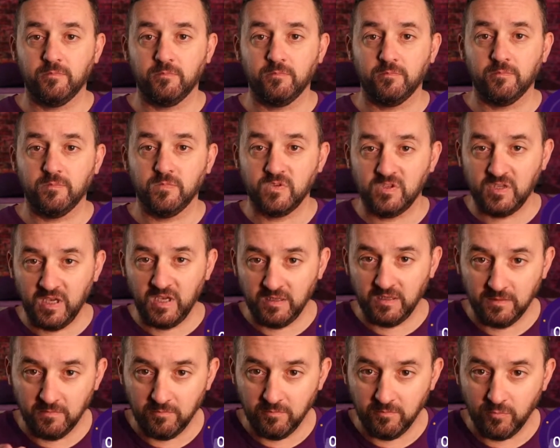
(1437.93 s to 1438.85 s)
Take
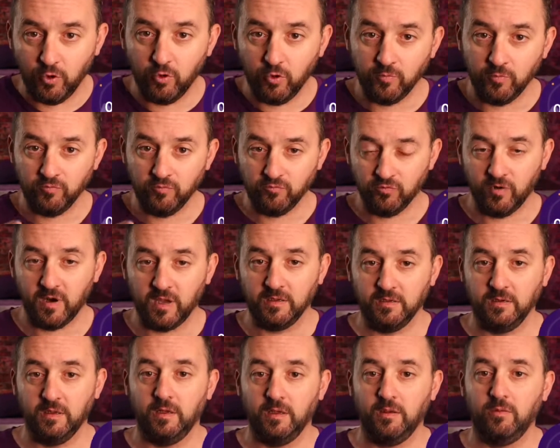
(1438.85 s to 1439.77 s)
the moment right
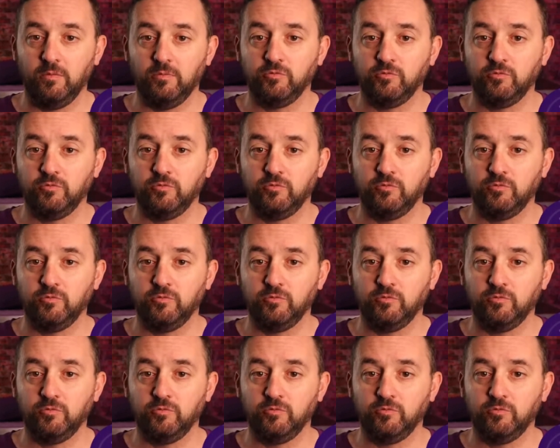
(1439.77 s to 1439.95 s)
now to